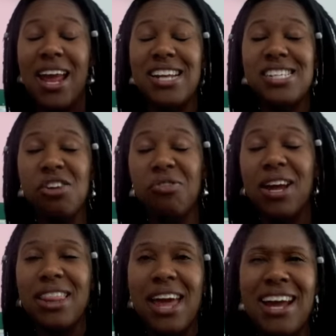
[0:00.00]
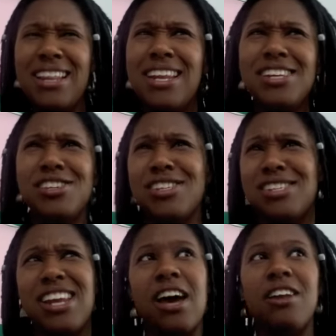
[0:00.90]
and stuff like that. And then it
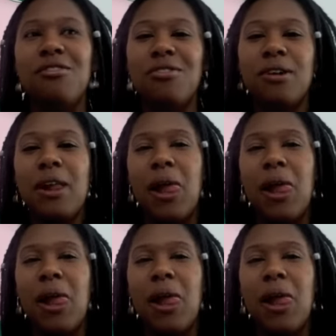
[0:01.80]
just kind of